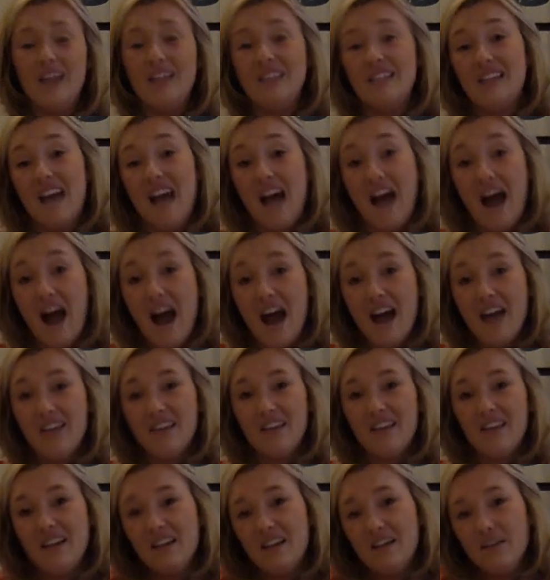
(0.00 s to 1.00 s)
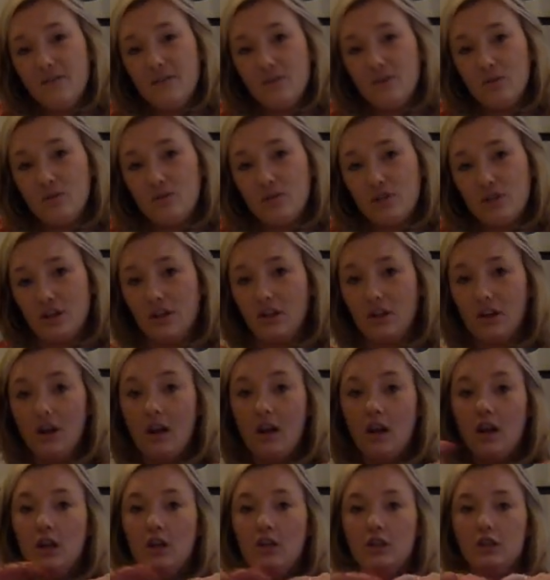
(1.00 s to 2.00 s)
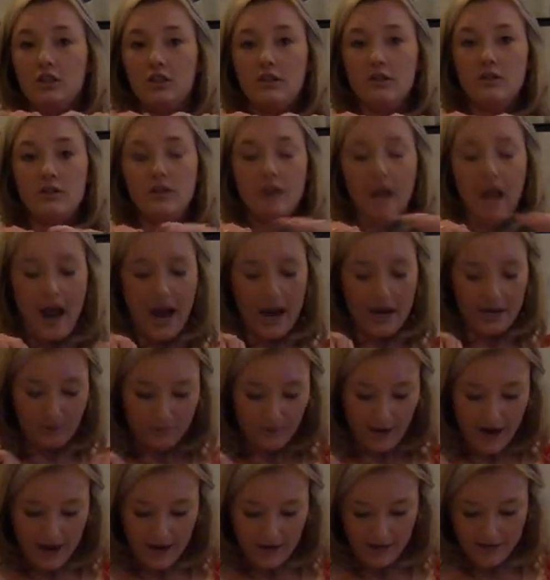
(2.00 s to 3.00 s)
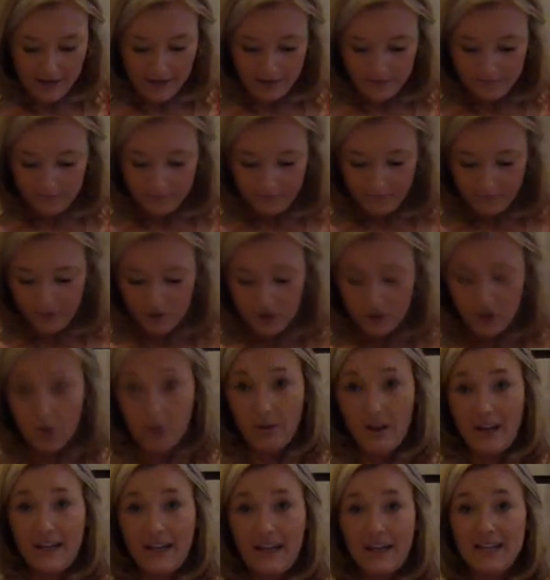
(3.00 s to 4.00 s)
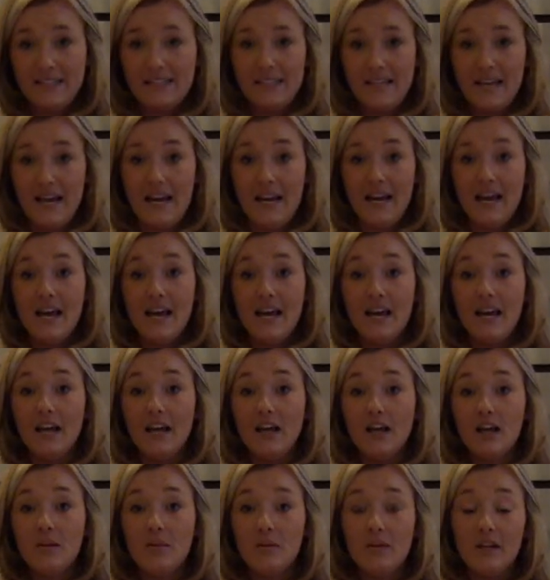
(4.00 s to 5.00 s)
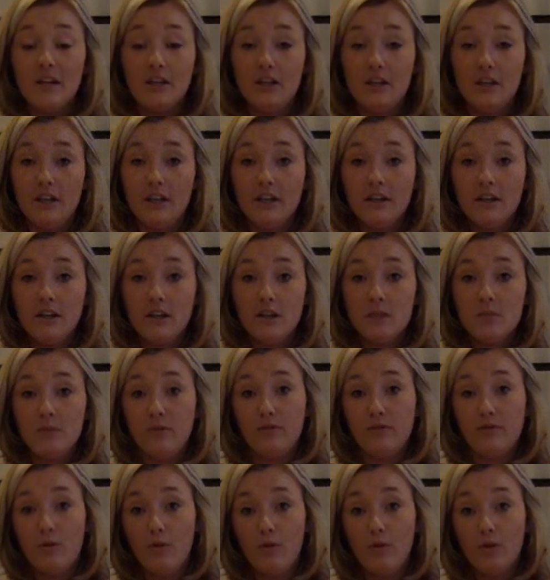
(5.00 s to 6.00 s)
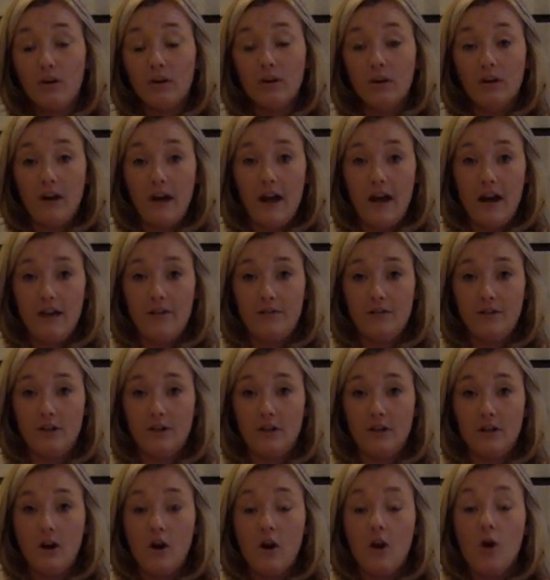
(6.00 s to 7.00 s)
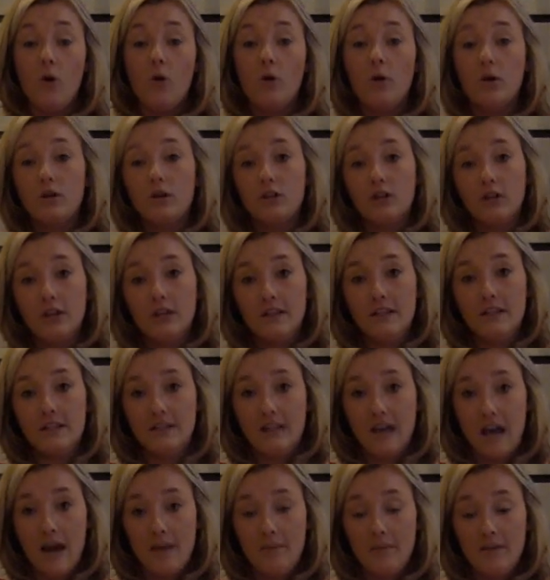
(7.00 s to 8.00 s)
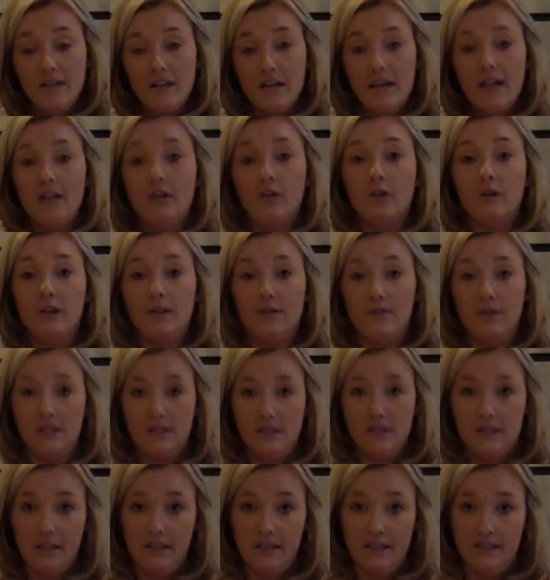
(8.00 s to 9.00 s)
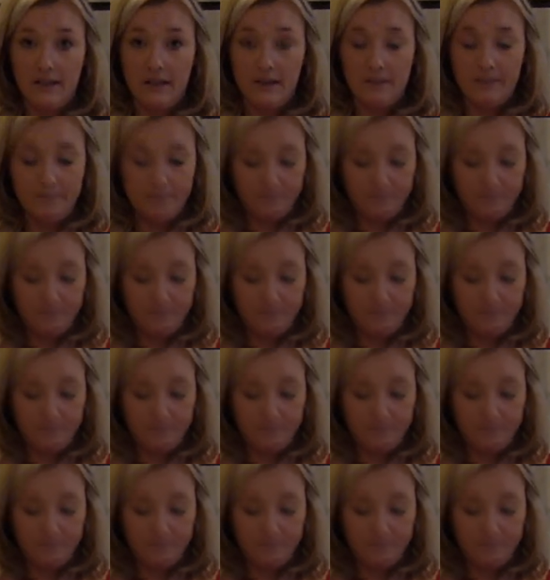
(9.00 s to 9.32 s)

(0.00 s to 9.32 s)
it's in the future on a rocket. So like I said, it could be years before or after, or during the time of day, or even season.